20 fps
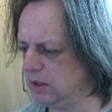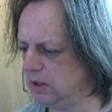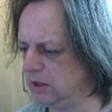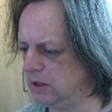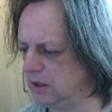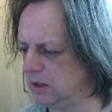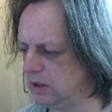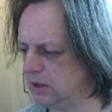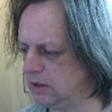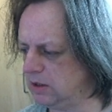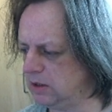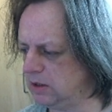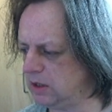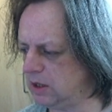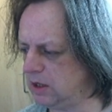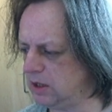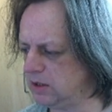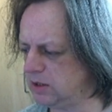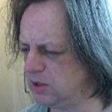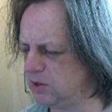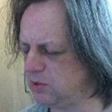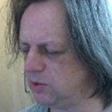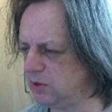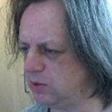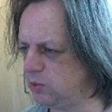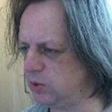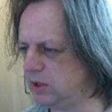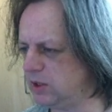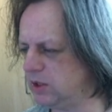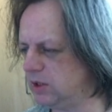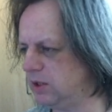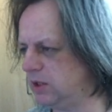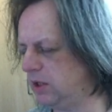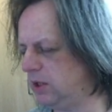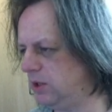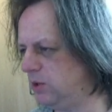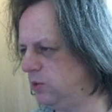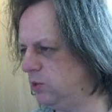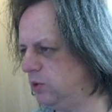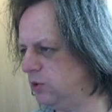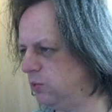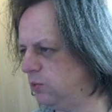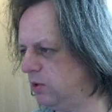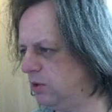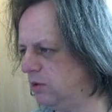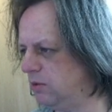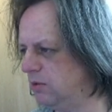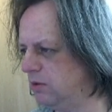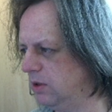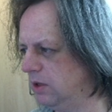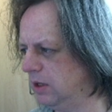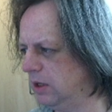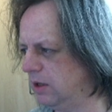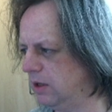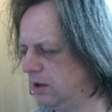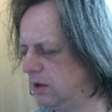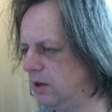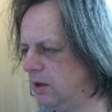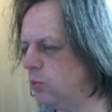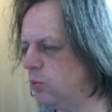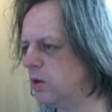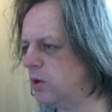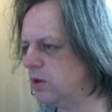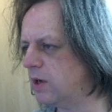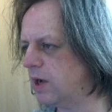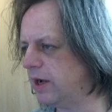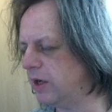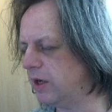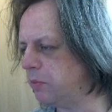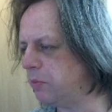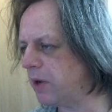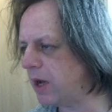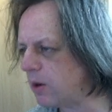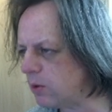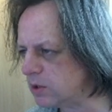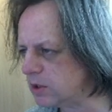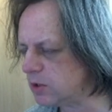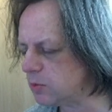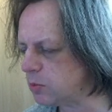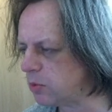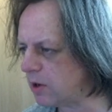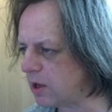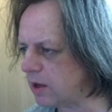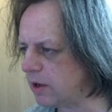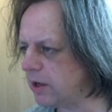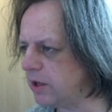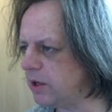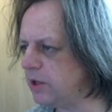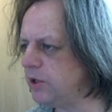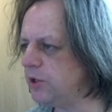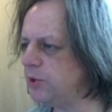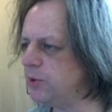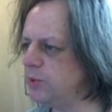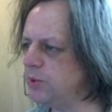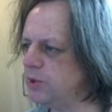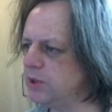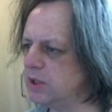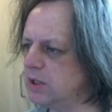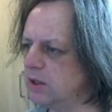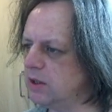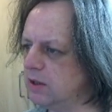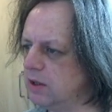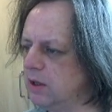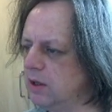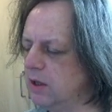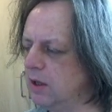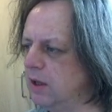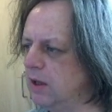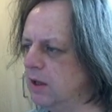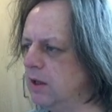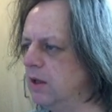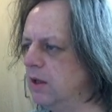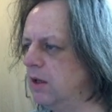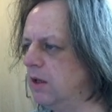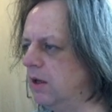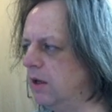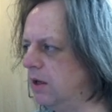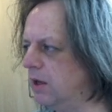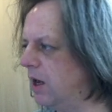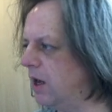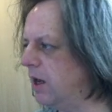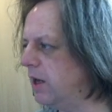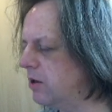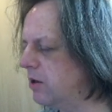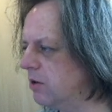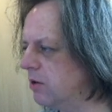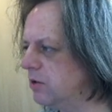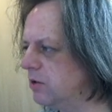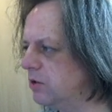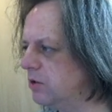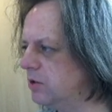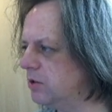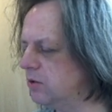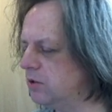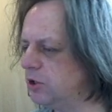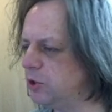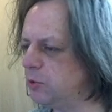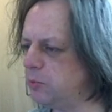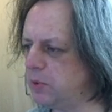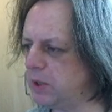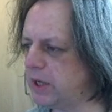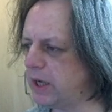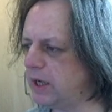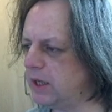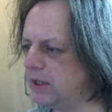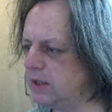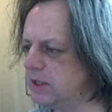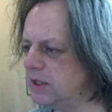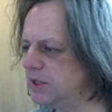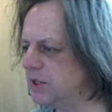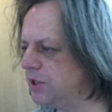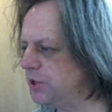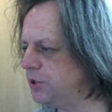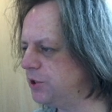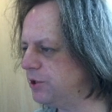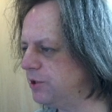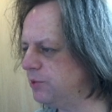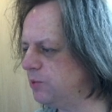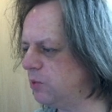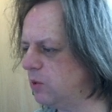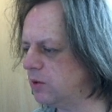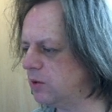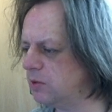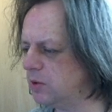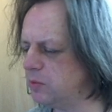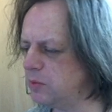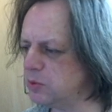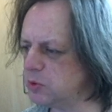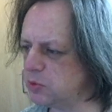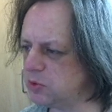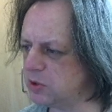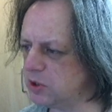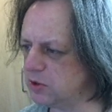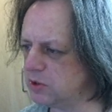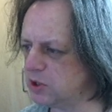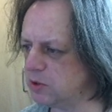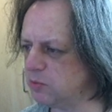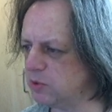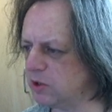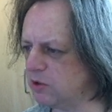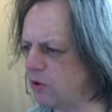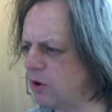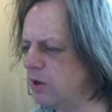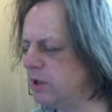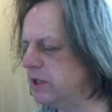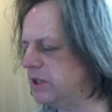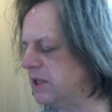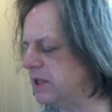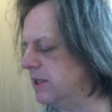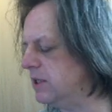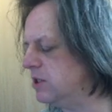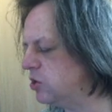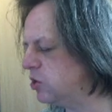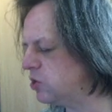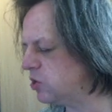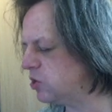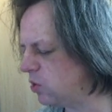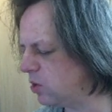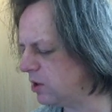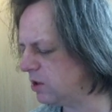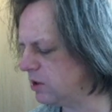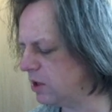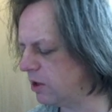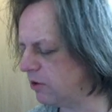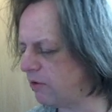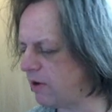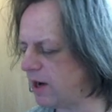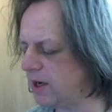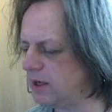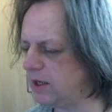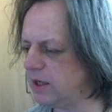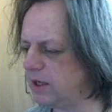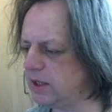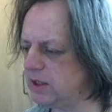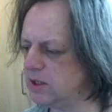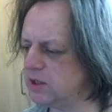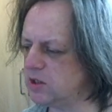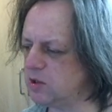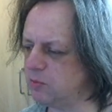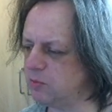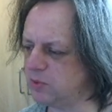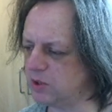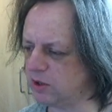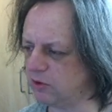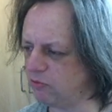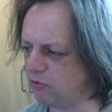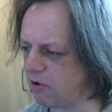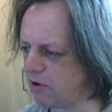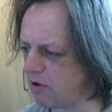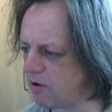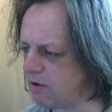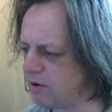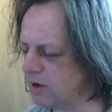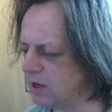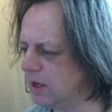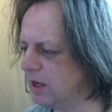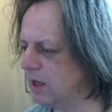And so there was the usual, what kind of power supply are you using? I can't duplicate this issue. They must have done something wrong. Did he install it correctly? There's something wrong.